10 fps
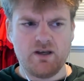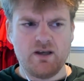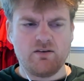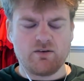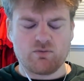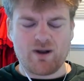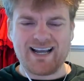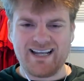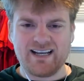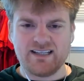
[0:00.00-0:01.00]

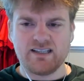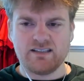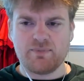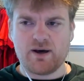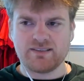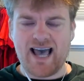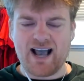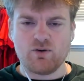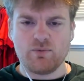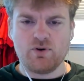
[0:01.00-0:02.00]
writing is about as
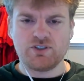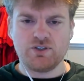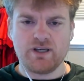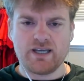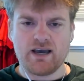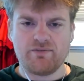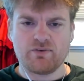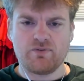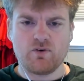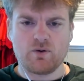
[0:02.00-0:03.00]
equitable as you can get for
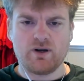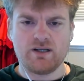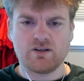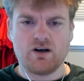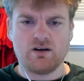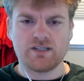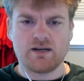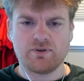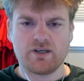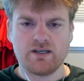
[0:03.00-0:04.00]
a formalized college
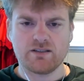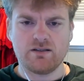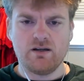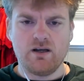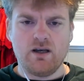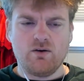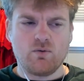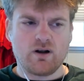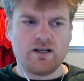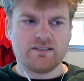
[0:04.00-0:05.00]
application.
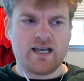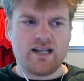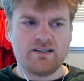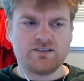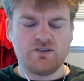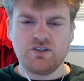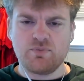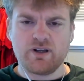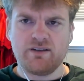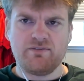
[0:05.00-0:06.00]
Whereas as soon as you
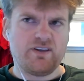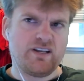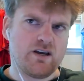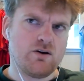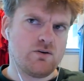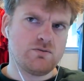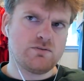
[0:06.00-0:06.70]
bring in videos